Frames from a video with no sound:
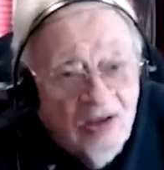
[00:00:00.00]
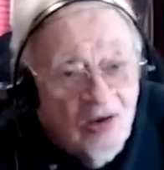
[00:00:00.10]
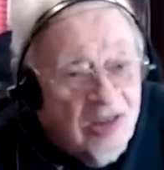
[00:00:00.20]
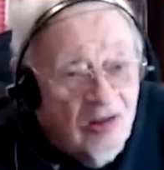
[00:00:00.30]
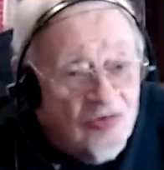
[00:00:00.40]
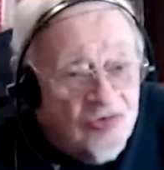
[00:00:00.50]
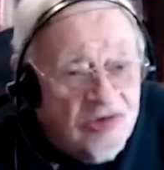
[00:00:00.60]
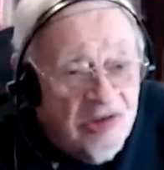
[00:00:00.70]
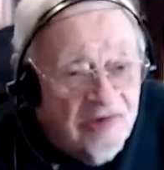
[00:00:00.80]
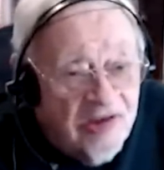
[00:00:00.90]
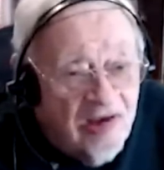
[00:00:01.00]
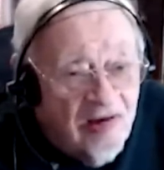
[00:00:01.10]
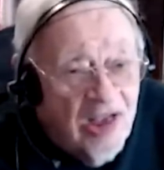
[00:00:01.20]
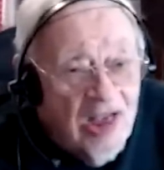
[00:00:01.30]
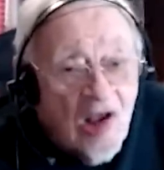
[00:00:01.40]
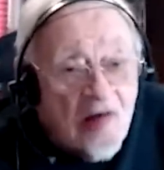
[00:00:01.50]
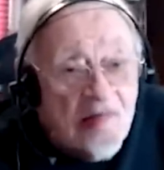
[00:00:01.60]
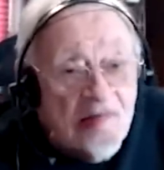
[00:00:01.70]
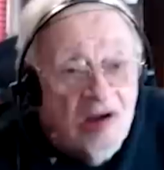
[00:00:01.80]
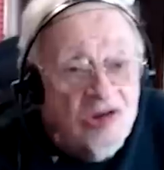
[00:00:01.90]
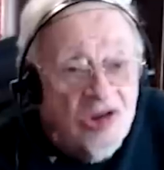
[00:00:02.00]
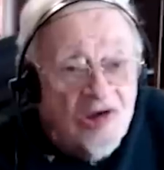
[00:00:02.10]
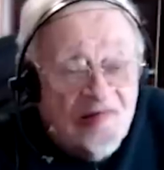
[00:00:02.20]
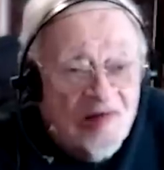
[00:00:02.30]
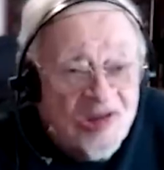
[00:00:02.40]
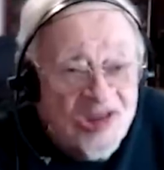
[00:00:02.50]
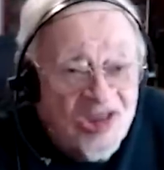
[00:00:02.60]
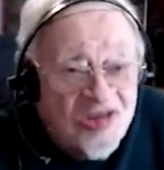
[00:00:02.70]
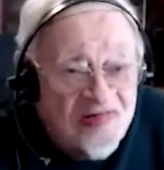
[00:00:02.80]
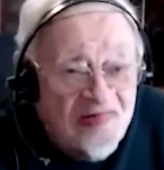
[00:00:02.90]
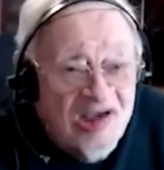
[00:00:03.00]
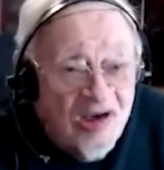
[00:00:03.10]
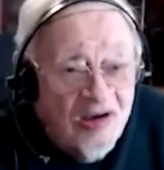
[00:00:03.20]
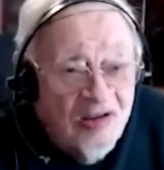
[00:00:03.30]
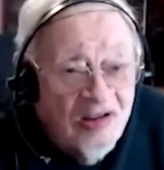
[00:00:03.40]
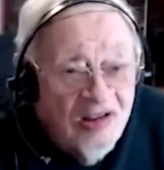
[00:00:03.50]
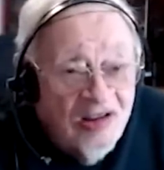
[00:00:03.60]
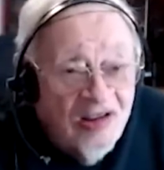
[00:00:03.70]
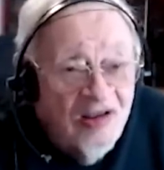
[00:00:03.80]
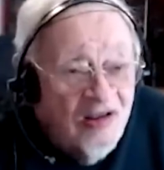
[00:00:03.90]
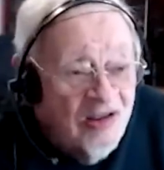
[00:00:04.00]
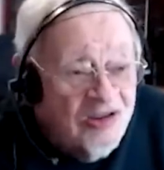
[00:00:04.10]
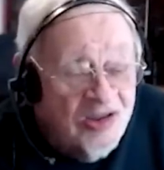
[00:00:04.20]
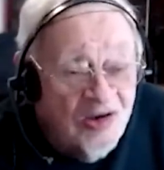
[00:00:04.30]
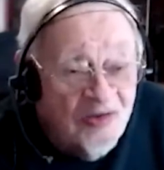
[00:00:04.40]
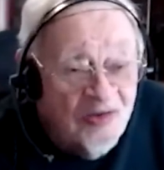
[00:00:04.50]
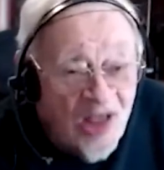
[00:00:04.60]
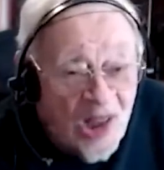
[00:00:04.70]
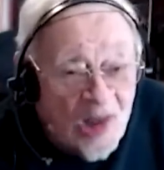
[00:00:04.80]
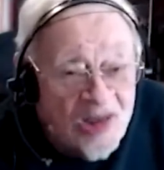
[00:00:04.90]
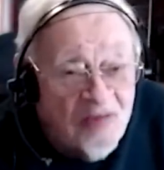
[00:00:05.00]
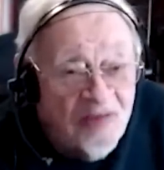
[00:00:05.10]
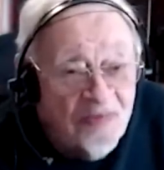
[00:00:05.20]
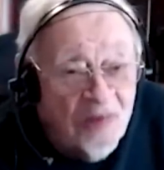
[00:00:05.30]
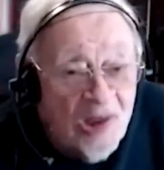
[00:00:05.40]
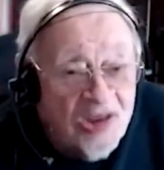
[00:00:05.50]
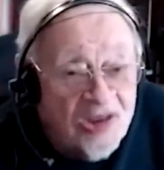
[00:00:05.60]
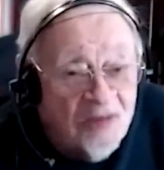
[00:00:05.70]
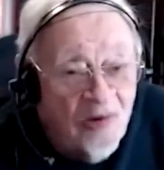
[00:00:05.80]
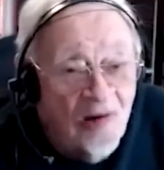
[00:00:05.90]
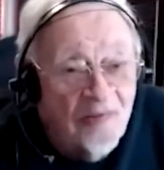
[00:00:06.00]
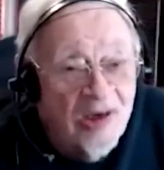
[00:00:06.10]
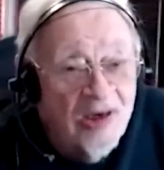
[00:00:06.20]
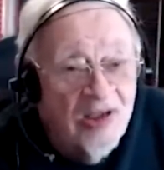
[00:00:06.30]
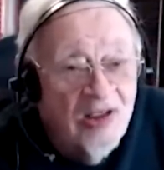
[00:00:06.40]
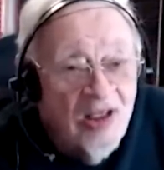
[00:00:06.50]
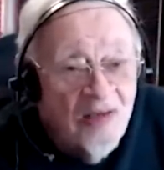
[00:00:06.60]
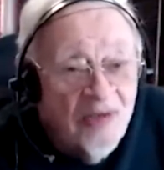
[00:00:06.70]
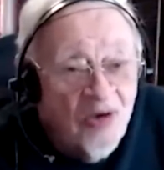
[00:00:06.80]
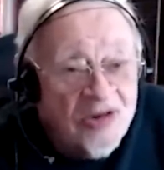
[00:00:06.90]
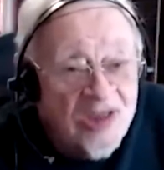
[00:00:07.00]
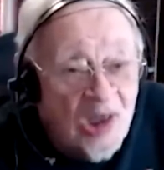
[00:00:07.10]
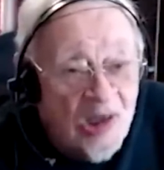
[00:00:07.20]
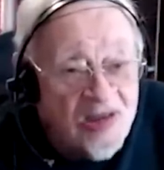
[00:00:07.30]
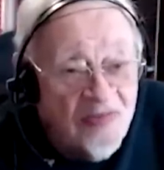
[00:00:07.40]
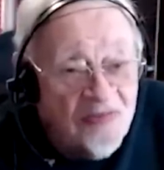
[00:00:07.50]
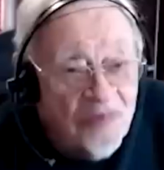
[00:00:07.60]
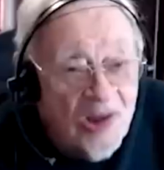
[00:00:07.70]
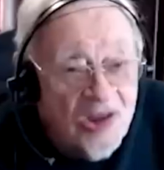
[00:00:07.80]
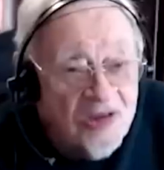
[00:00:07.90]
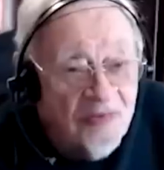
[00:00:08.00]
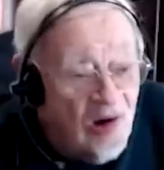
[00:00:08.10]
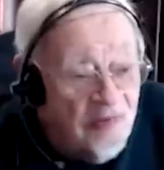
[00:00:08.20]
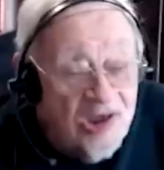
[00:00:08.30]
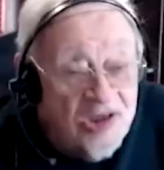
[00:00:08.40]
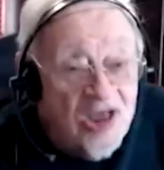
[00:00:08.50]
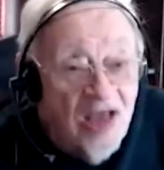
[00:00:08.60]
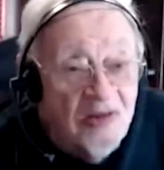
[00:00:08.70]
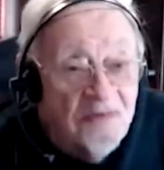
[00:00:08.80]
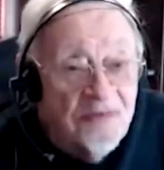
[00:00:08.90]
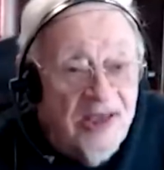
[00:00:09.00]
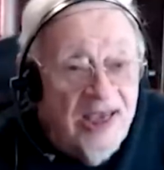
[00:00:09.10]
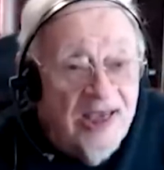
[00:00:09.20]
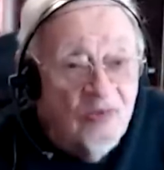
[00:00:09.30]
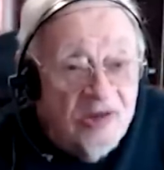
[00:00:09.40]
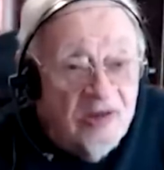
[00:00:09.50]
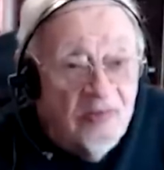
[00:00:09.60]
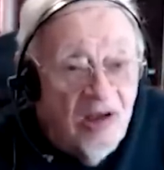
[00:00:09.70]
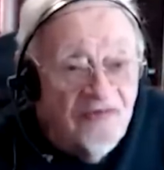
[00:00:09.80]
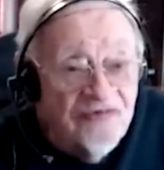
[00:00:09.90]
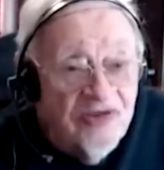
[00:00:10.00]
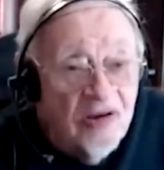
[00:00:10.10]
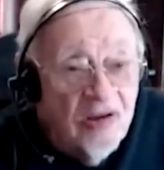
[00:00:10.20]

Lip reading: kills who's over there, runs across the street to the Elizabeth Police Department, because the Elizabeth Police Department is on the pad with the mafia.